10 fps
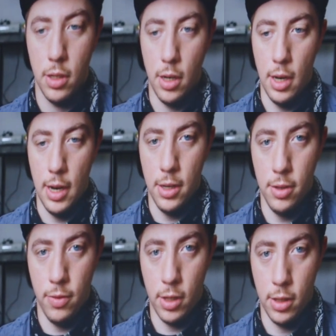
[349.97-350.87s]
Now you have
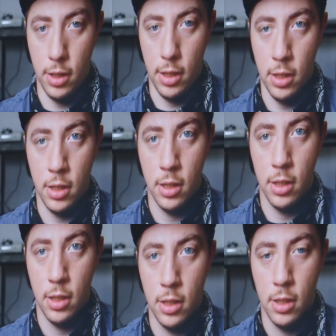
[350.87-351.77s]
a clean
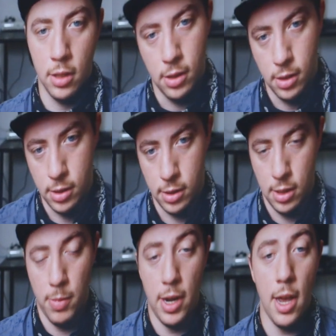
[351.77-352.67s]
16
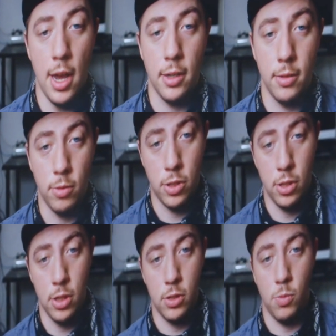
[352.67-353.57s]
by 9, which
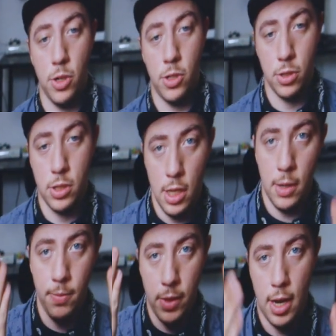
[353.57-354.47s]
is what you're seeing
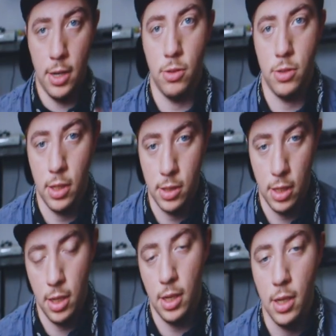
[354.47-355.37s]
on your
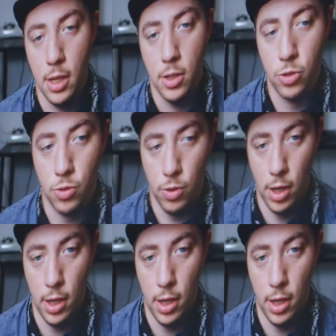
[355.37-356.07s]
60D screen.